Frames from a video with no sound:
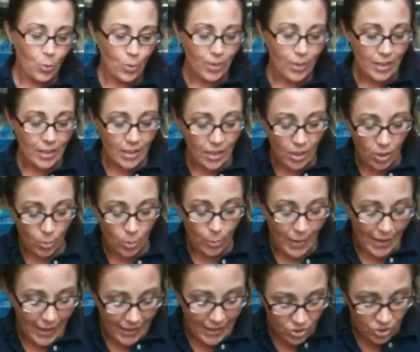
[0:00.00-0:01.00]
we're going to go
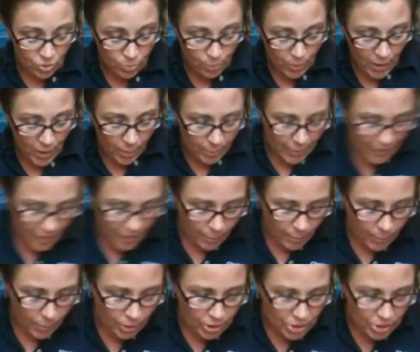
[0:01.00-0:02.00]
back to pumping
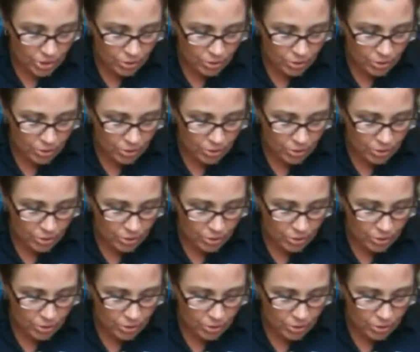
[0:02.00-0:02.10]
up our